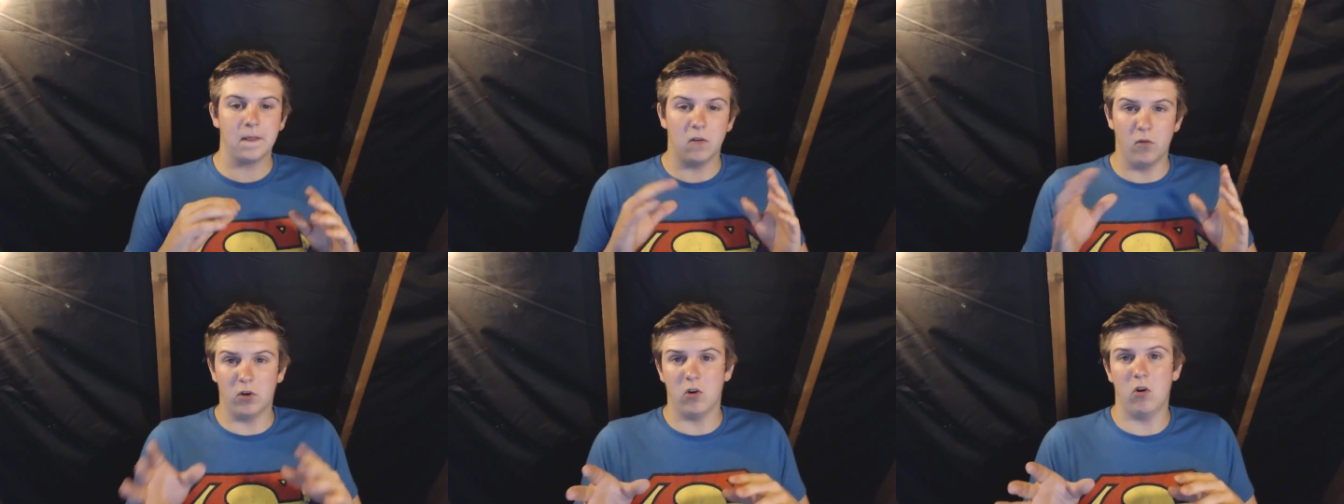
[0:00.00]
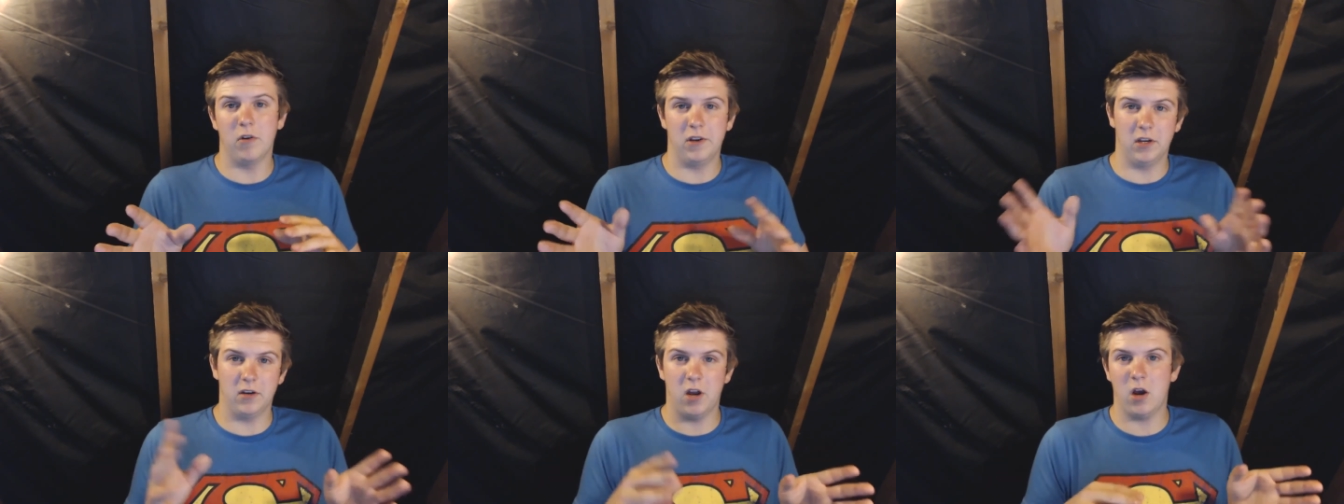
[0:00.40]

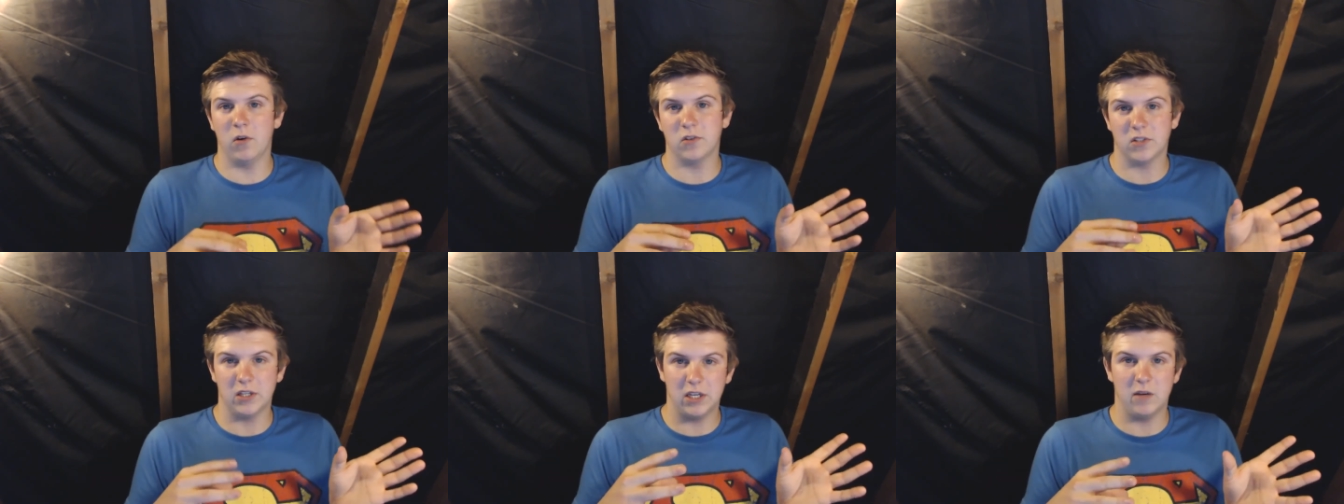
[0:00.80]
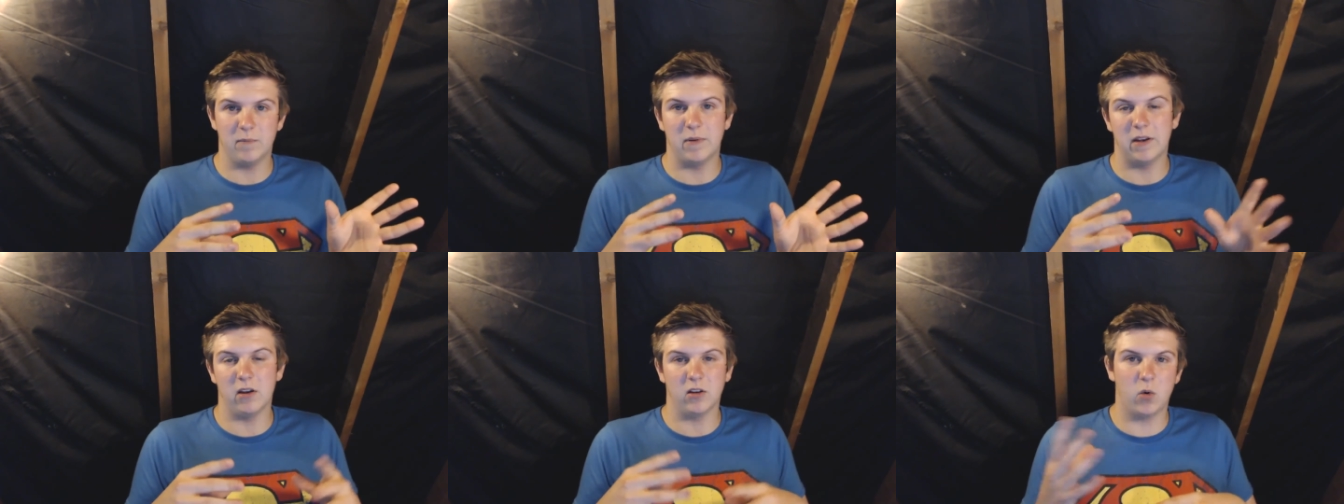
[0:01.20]
recording and hosting,
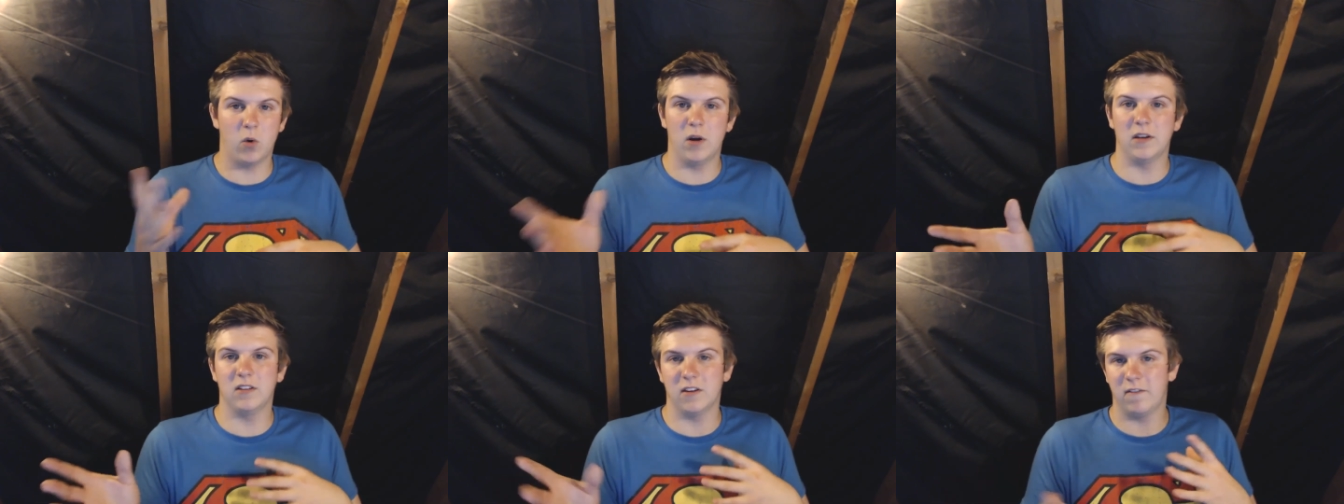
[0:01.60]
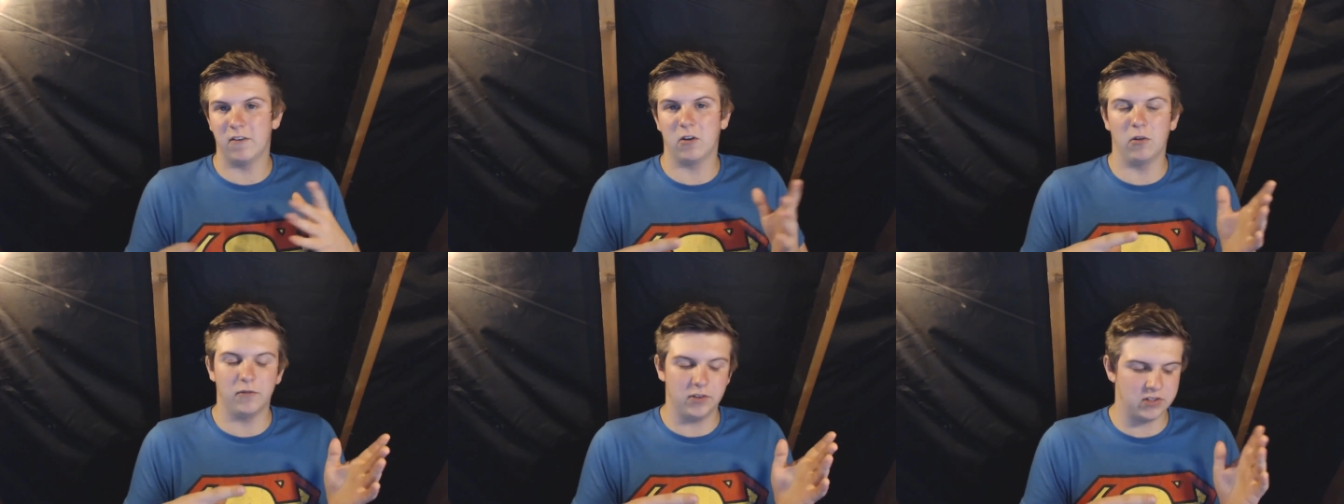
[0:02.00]
it'd be like quite
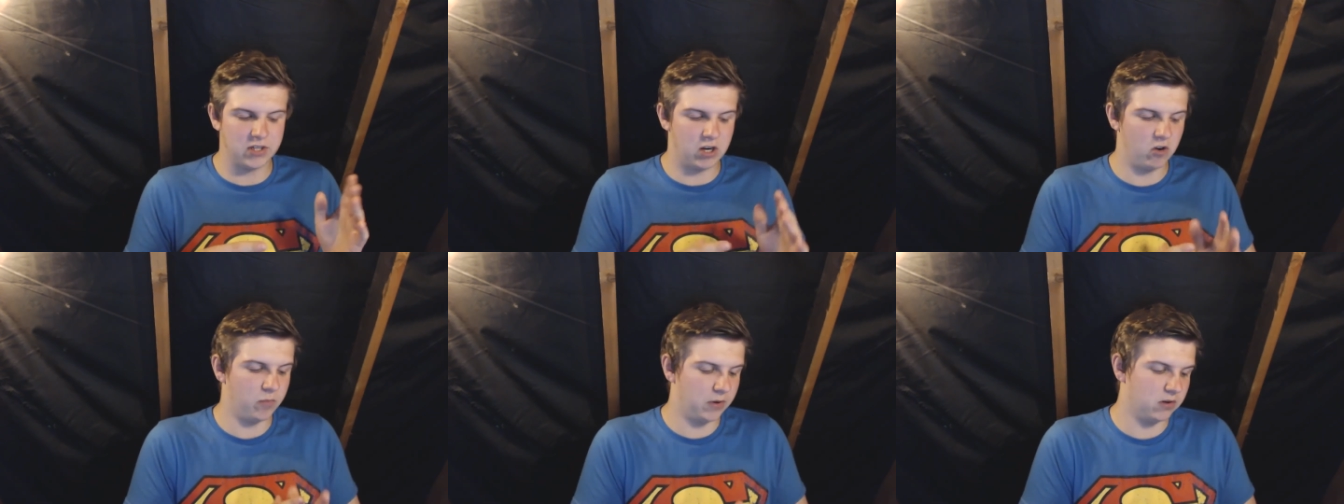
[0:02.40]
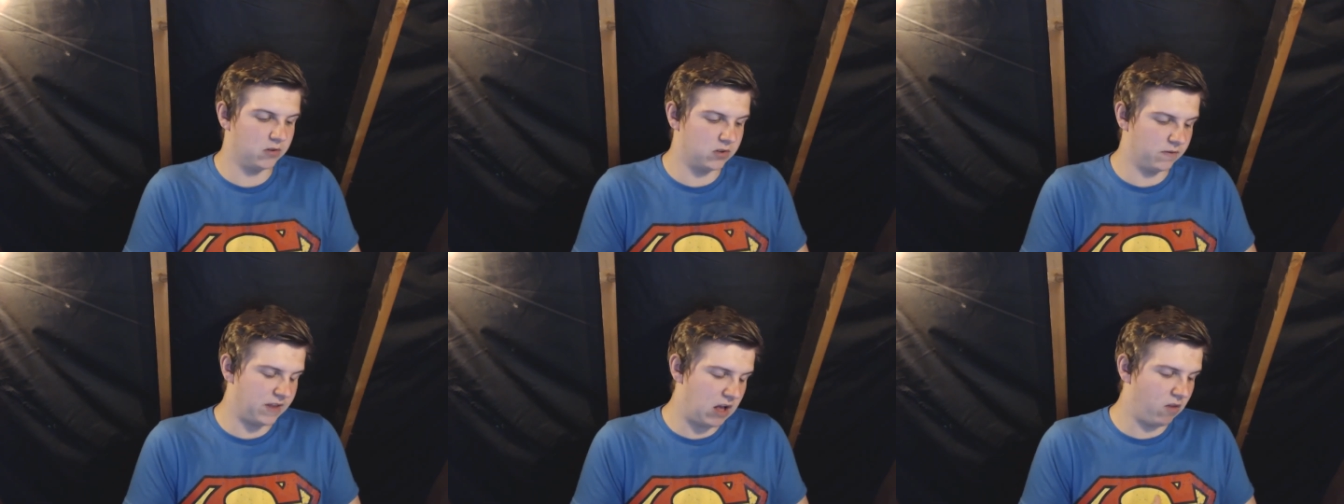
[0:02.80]
difficult to set up
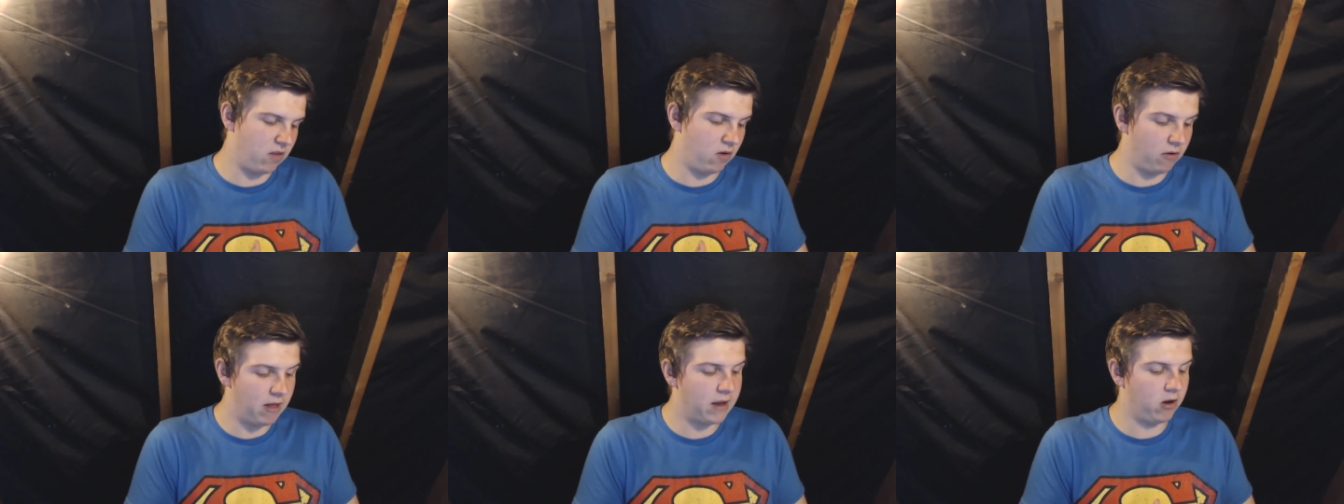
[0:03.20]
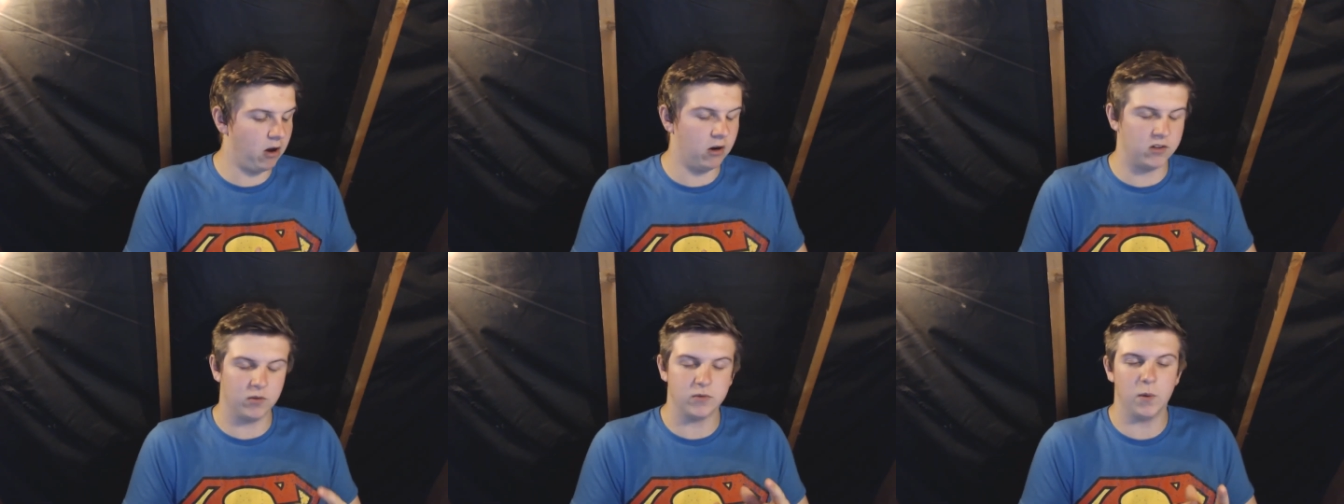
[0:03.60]
because of all that
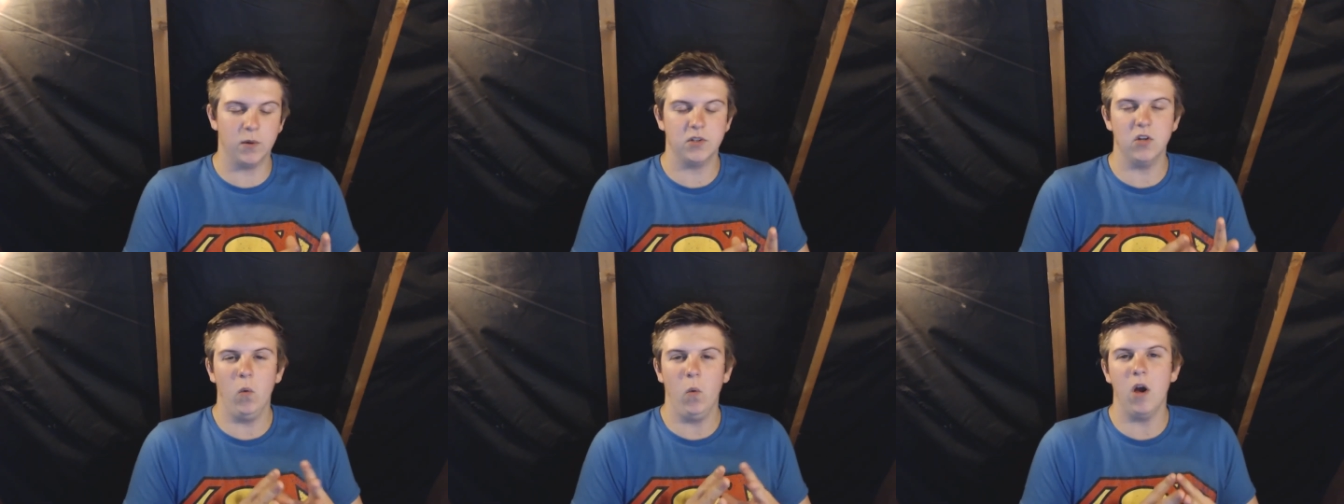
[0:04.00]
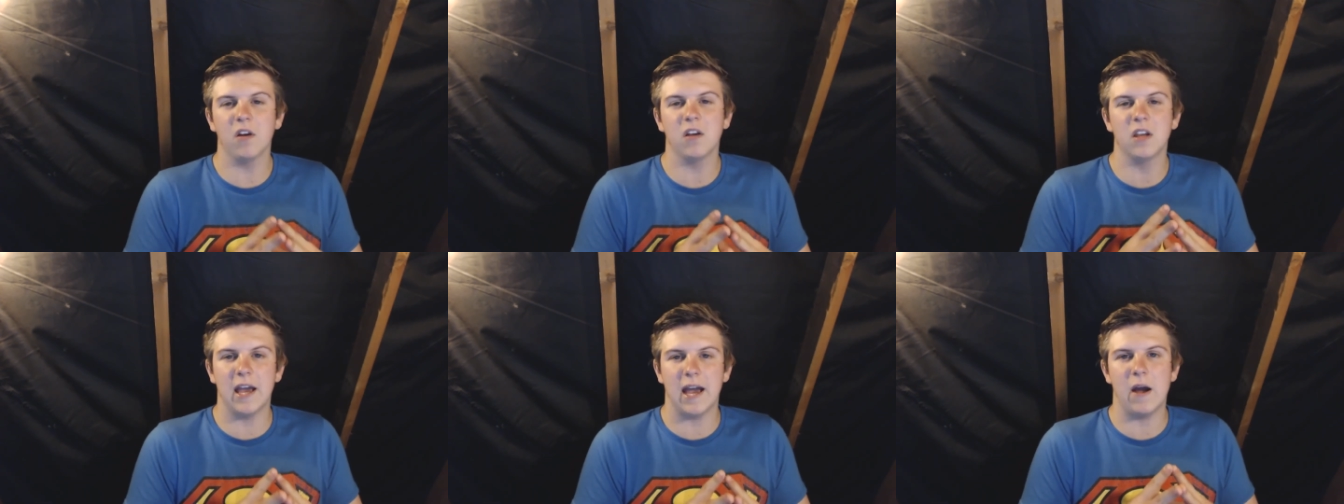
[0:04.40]
cocks up. So I'm still
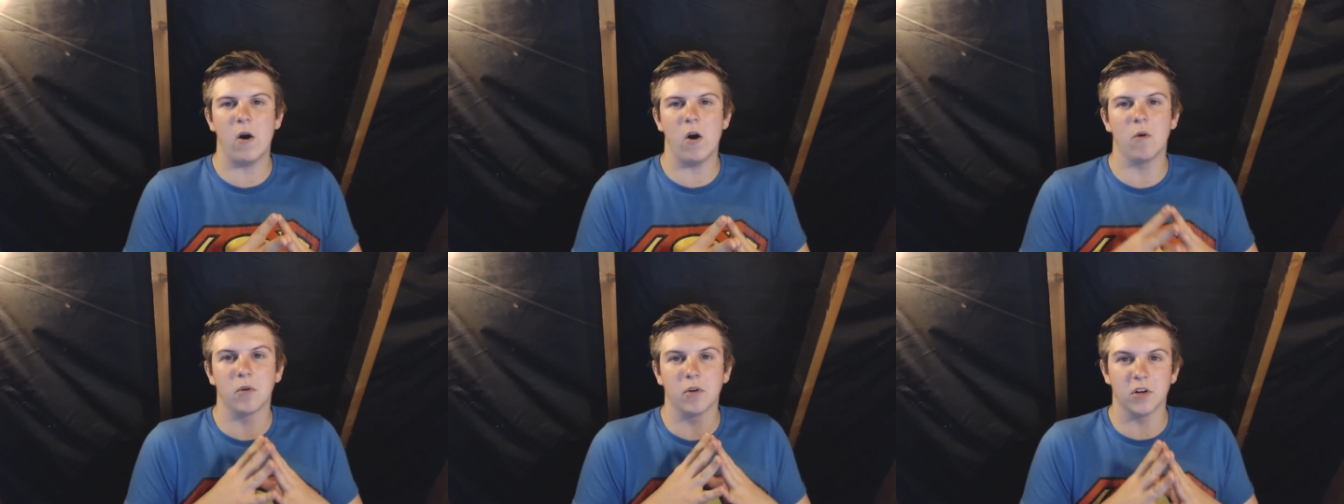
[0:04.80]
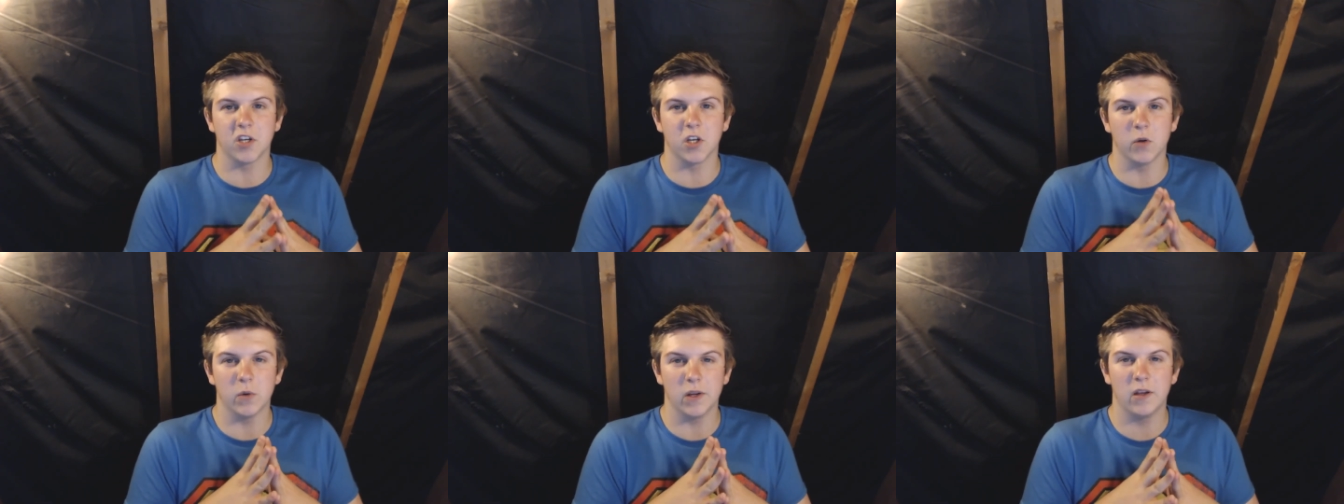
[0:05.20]
working it out how I'm going
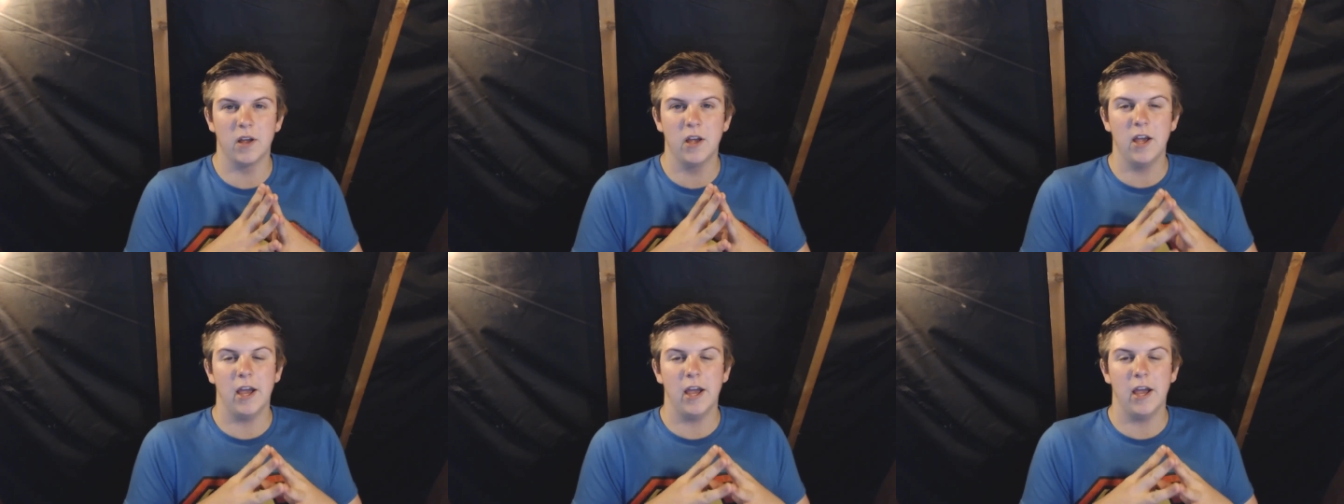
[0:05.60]
to do it.